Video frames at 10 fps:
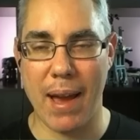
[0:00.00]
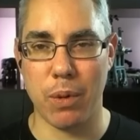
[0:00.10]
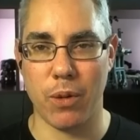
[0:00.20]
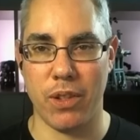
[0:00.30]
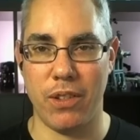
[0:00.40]

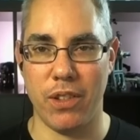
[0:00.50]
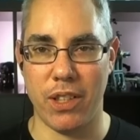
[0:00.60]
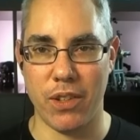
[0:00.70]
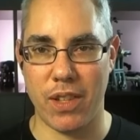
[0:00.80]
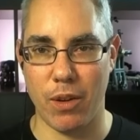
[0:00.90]
MacBook was
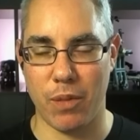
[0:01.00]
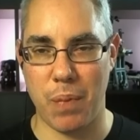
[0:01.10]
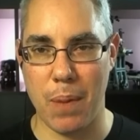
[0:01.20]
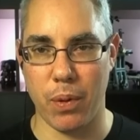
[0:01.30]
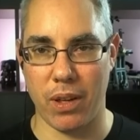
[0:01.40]
introduced, there was
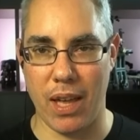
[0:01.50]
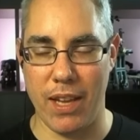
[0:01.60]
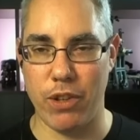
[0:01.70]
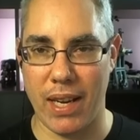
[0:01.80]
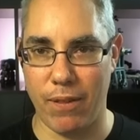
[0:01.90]
people, and
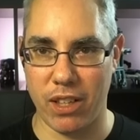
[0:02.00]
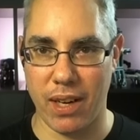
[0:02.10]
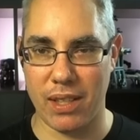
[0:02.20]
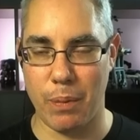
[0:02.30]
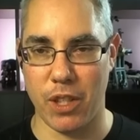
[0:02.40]
they tried to give it to
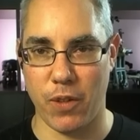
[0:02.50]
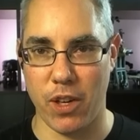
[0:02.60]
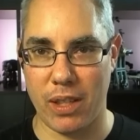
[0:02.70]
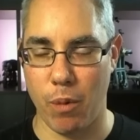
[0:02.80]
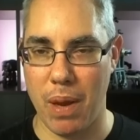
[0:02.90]
customers
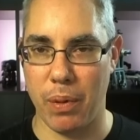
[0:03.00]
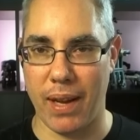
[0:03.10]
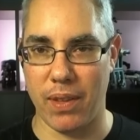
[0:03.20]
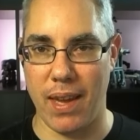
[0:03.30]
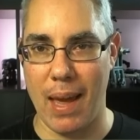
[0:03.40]
first. There were people
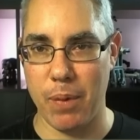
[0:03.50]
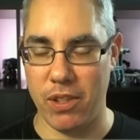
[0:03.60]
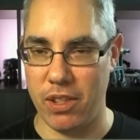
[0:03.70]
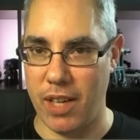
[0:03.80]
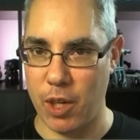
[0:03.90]
at the
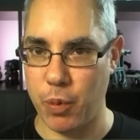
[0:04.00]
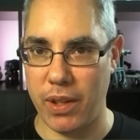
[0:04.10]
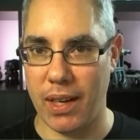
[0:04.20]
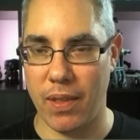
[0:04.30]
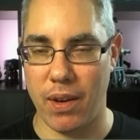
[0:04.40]
campus just desperate
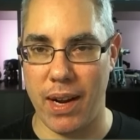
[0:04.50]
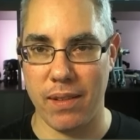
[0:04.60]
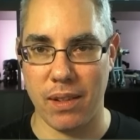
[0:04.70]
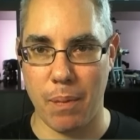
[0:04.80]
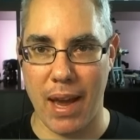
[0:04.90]
to get their
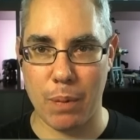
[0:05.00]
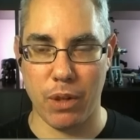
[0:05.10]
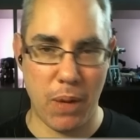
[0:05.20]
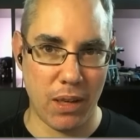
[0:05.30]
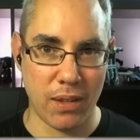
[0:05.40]
hands on the
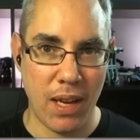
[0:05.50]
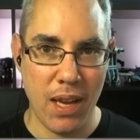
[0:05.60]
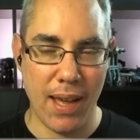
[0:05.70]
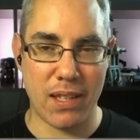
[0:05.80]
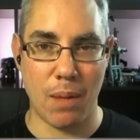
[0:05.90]
MacBook because
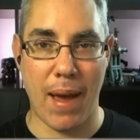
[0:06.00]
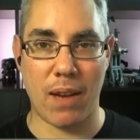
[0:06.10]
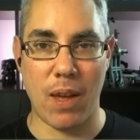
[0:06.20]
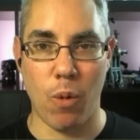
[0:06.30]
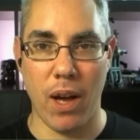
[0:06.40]
it's the
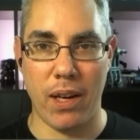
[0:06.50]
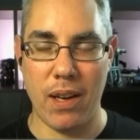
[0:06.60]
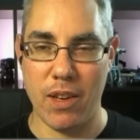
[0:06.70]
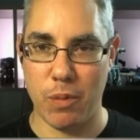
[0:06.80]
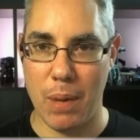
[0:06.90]
Mac they wanted.
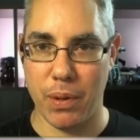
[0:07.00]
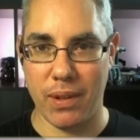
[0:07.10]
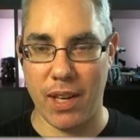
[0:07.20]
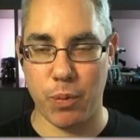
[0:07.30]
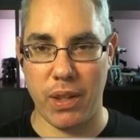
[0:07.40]
And there's people
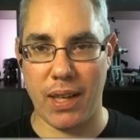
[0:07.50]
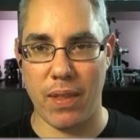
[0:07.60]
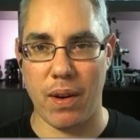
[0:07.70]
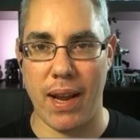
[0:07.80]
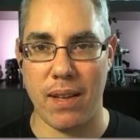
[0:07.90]
desperate to
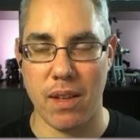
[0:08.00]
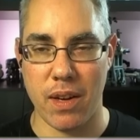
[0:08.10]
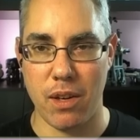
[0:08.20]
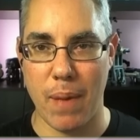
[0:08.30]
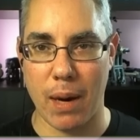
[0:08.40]
get their hands on
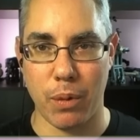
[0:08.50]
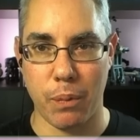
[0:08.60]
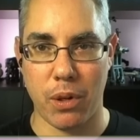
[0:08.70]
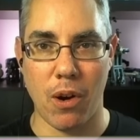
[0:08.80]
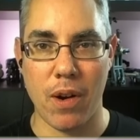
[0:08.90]
the new MacBook
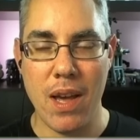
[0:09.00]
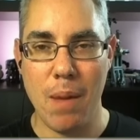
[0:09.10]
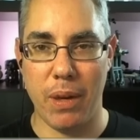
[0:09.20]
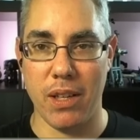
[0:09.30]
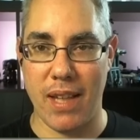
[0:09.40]
Pro
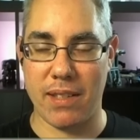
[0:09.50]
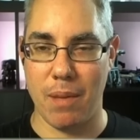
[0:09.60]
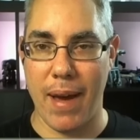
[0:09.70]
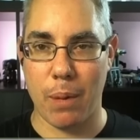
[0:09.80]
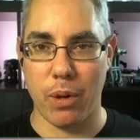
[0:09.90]
because that's
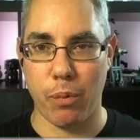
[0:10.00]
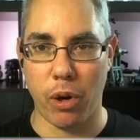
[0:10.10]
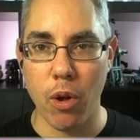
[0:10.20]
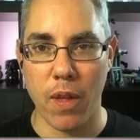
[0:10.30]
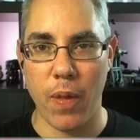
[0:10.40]
the MacBook
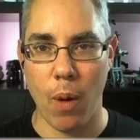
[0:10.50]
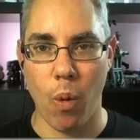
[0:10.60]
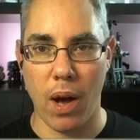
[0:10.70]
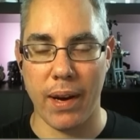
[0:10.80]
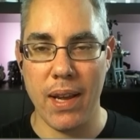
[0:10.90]
Pro that they
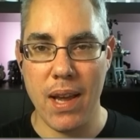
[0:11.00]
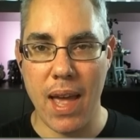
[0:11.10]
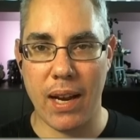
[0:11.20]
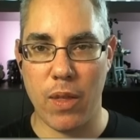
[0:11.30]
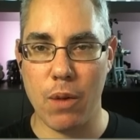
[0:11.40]
want.
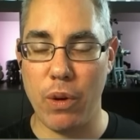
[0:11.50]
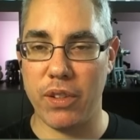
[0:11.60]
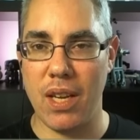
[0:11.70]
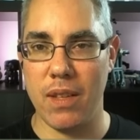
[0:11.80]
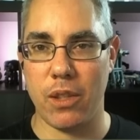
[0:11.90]
And I think
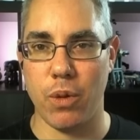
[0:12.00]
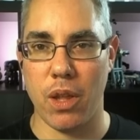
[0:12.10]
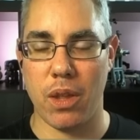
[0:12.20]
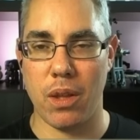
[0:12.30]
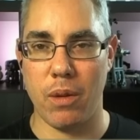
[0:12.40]
we've seen this
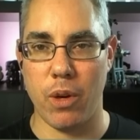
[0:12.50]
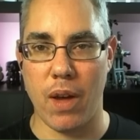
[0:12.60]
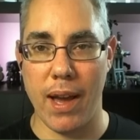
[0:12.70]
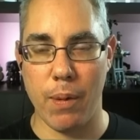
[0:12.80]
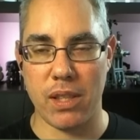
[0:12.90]
with, with
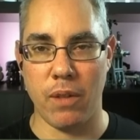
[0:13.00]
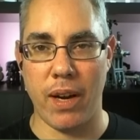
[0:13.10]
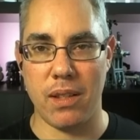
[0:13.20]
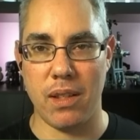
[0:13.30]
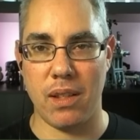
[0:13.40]
iOS
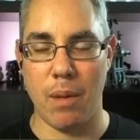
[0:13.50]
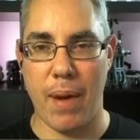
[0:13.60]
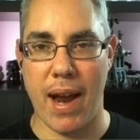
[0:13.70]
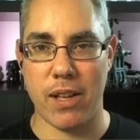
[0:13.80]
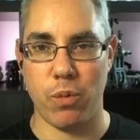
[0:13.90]
devices in the
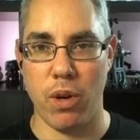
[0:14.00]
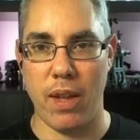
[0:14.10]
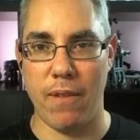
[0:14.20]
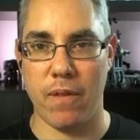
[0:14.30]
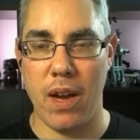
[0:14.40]
past where
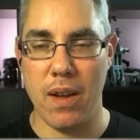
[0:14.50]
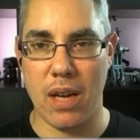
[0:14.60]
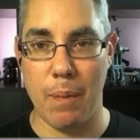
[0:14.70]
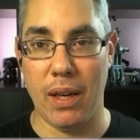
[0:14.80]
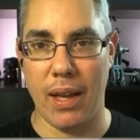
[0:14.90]
they've
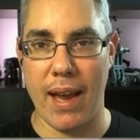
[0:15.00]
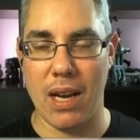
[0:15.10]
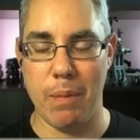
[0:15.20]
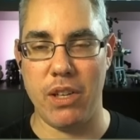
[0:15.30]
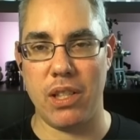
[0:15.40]
come in
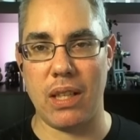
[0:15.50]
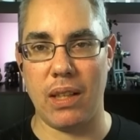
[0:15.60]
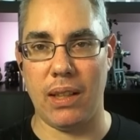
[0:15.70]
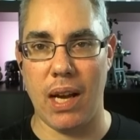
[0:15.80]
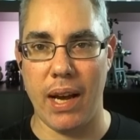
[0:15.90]
late, come in just at
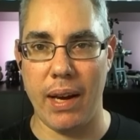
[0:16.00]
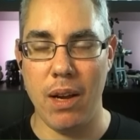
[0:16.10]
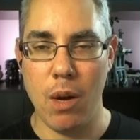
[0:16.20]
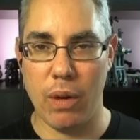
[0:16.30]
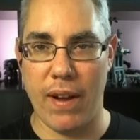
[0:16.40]
the line.
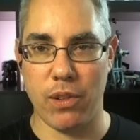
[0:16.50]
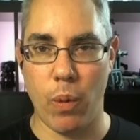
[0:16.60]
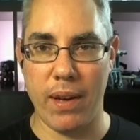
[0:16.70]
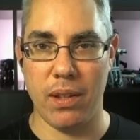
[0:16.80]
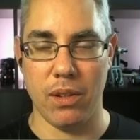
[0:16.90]
We've had to
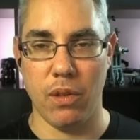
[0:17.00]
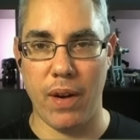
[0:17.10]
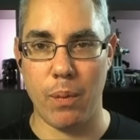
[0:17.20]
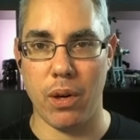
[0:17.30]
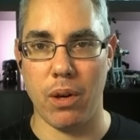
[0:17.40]
wait till
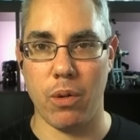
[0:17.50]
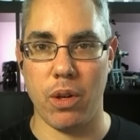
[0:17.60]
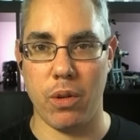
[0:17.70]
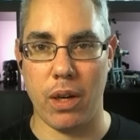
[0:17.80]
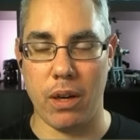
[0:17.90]
November
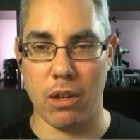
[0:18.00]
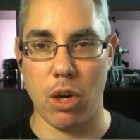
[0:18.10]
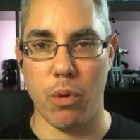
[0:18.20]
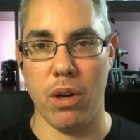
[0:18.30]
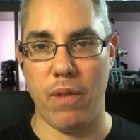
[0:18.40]
or like
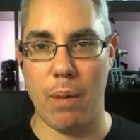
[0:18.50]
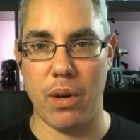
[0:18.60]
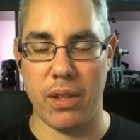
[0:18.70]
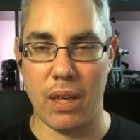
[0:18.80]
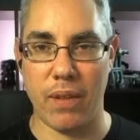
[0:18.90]
October,
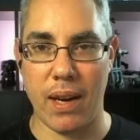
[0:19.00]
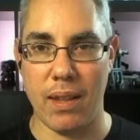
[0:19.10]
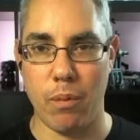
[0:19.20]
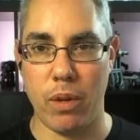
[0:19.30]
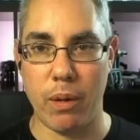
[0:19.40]
November instead of
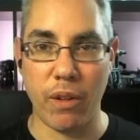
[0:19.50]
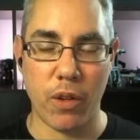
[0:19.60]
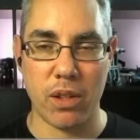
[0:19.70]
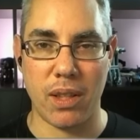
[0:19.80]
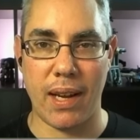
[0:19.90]
getting them when they were
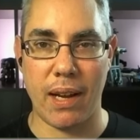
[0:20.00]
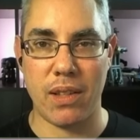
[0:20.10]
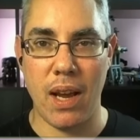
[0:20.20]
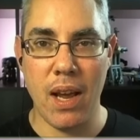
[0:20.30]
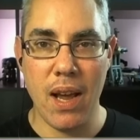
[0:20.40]
first announced.